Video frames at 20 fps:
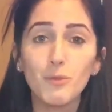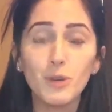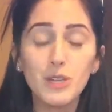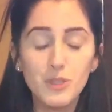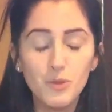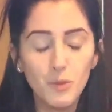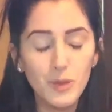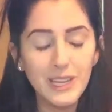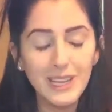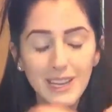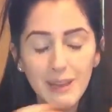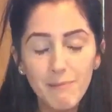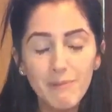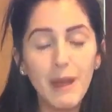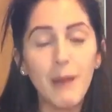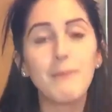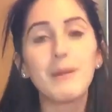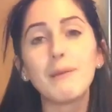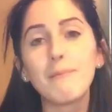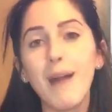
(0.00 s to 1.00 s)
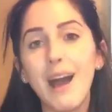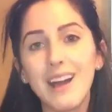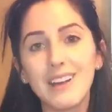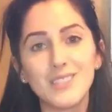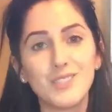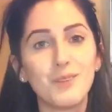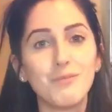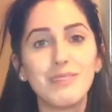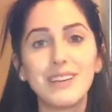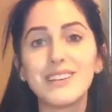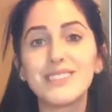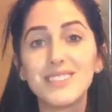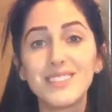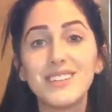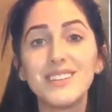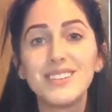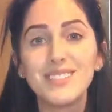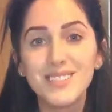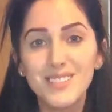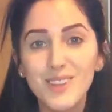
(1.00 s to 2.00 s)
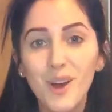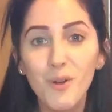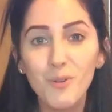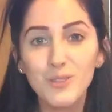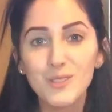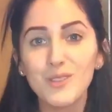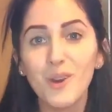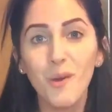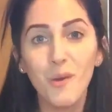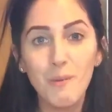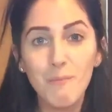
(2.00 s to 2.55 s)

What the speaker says: which we keep coming back to because it is so, so